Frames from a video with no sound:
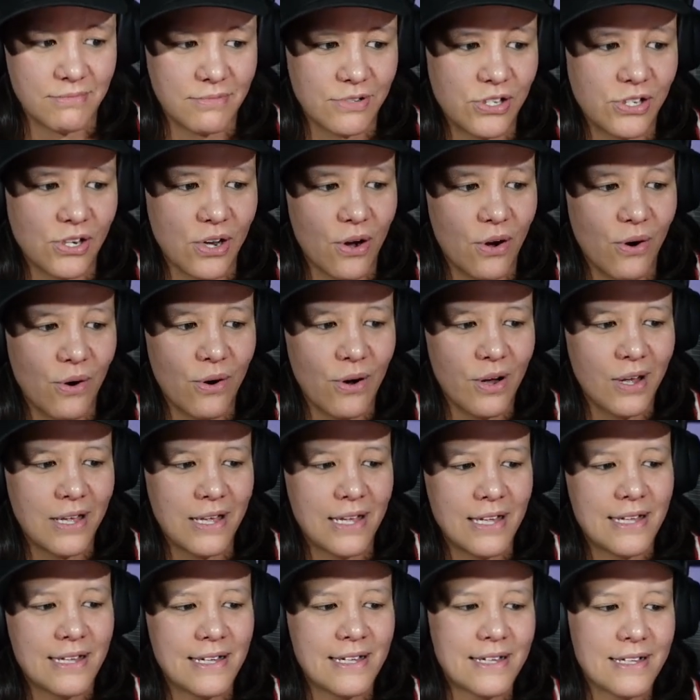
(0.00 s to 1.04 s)
So,
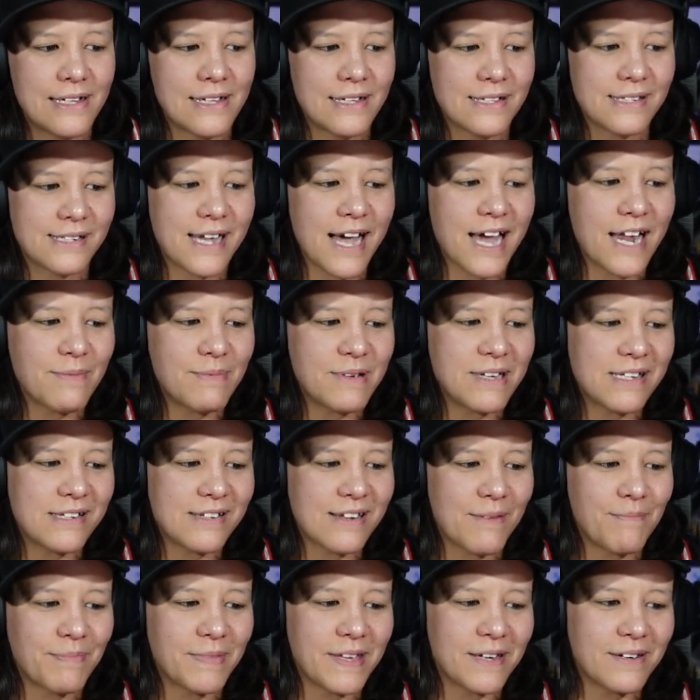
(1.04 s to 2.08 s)
it's got to be
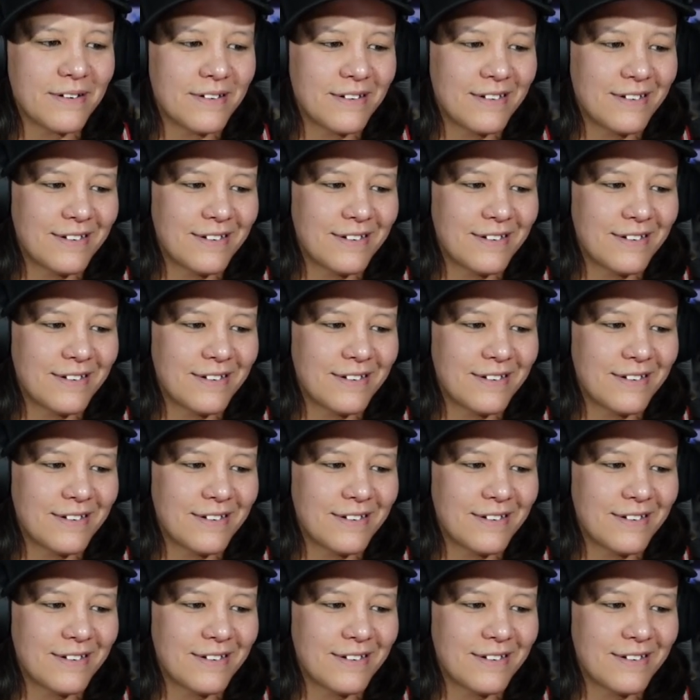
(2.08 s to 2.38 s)
something.